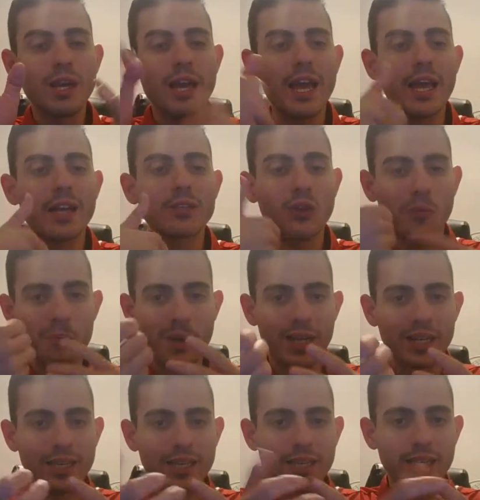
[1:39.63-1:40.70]

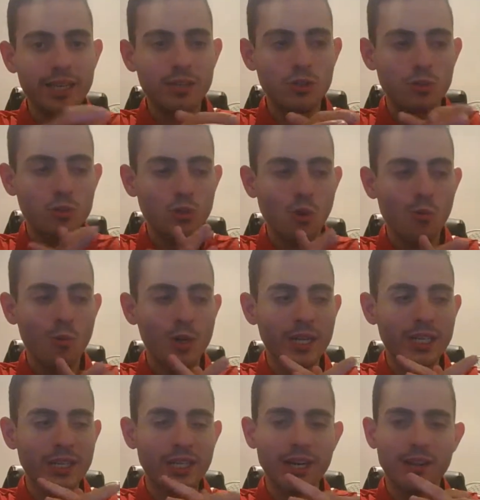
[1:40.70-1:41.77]
somebody, you know, someone
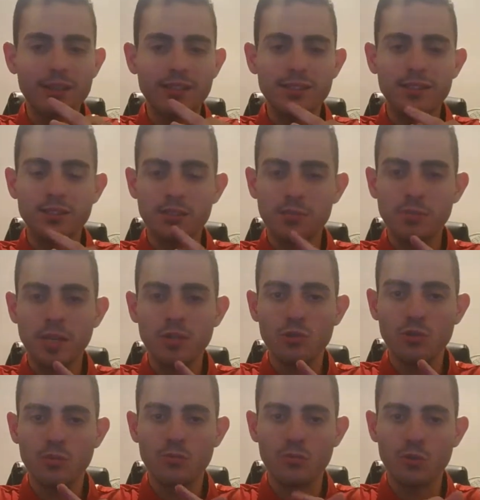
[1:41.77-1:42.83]
in the autism
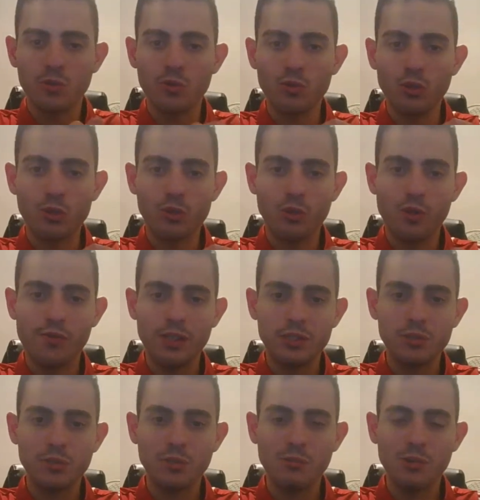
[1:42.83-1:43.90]
spectrum to do the survey.
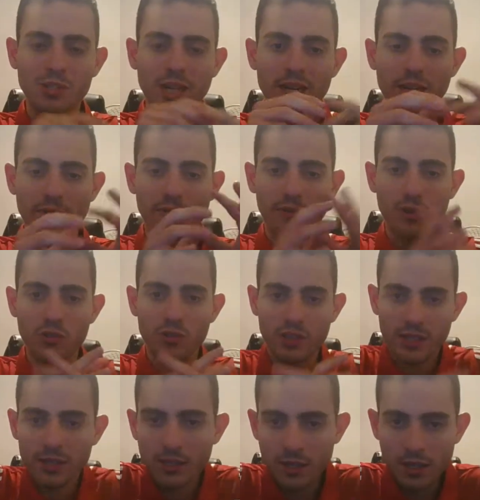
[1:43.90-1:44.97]
So it was kind of
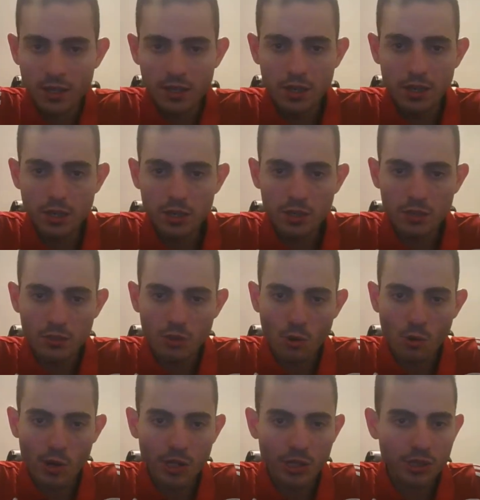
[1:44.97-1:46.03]
confusing, you know, the
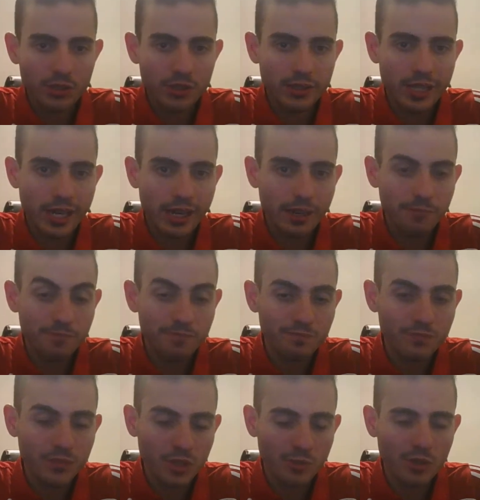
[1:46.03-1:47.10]
questions that
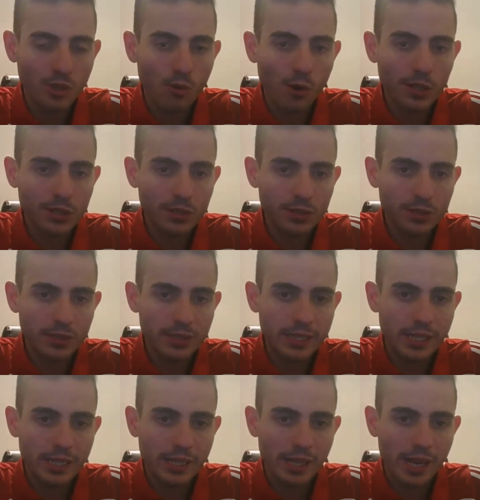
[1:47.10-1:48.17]
some of the questions
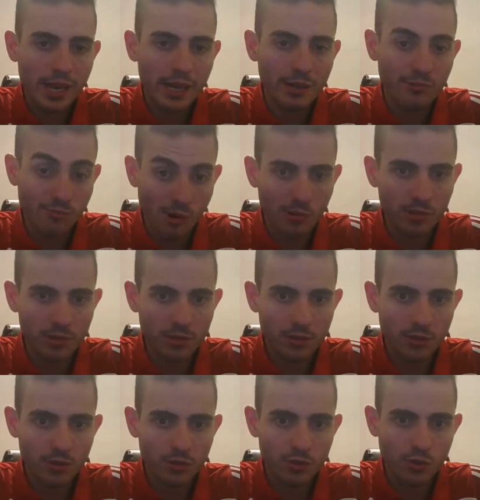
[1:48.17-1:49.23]
that I wrote
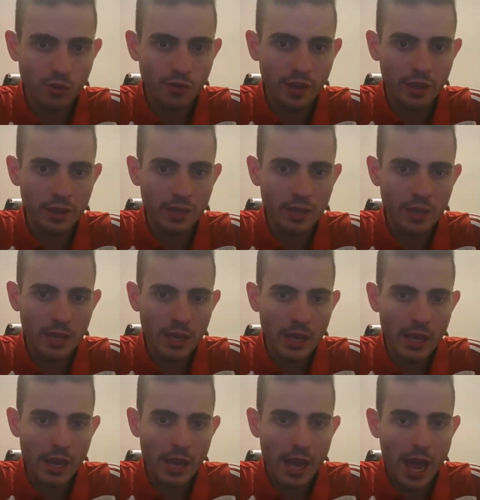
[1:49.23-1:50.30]
on the survey,
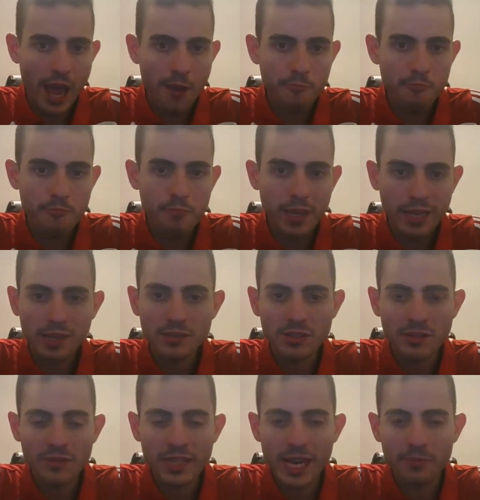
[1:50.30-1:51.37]
and because
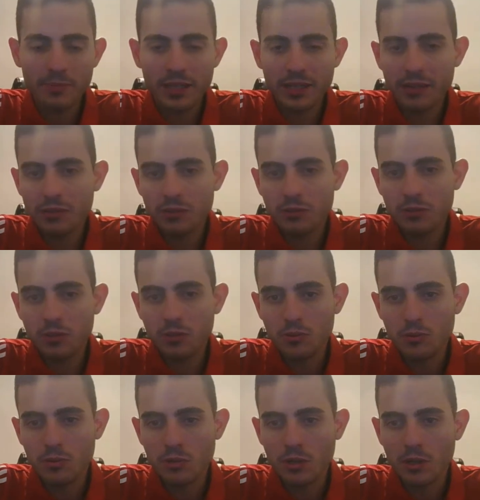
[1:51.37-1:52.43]
of that, because of
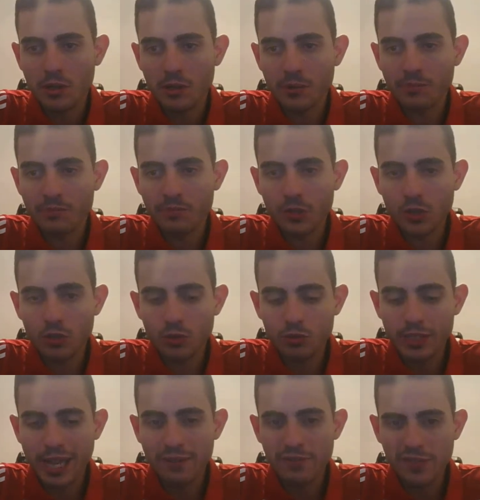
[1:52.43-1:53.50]
those, um, you know,
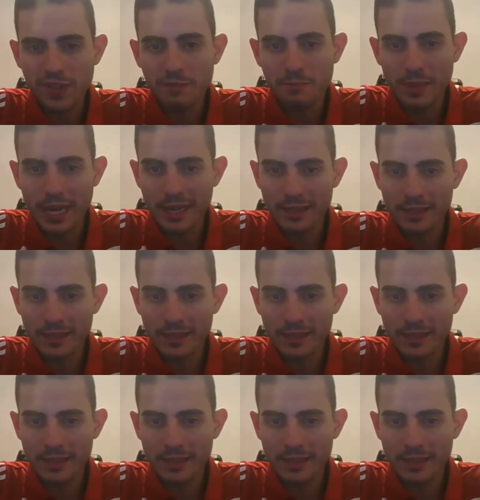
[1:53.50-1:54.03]
that feedback,